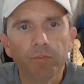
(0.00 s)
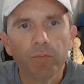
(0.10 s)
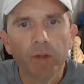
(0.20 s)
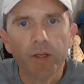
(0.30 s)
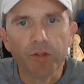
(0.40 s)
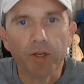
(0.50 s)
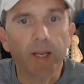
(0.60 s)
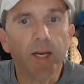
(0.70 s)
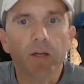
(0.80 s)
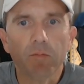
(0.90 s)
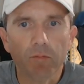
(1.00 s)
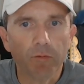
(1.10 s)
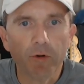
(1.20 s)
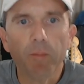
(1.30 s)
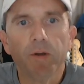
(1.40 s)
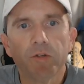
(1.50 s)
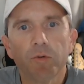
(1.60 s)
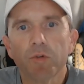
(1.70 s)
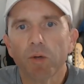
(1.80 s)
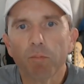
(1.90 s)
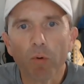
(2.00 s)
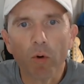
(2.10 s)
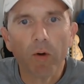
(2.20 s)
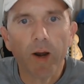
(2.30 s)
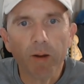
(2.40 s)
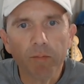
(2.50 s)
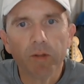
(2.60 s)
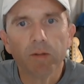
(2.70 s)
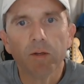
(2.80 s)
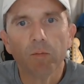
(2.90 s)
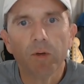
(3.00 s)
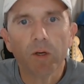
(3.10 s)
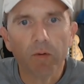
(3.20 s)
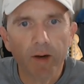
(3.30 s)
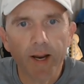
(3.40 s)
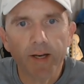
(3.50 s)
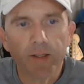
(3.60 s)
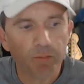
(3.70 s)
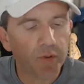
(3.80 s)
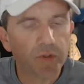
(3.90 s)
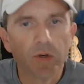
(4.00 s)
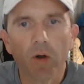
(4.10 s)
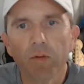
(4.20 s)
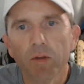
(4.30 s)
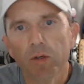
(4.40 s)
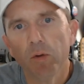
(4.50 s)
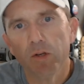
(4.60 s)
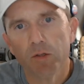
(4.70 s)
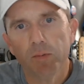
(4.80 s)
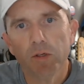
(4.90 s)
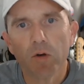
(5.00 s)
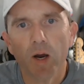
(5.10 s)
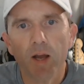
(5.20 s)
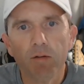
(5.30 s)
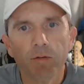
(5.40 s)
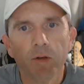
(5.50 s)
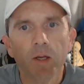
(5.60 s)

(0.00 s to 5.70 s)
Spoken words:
get it from us through some program that we create that puts it on the USB drive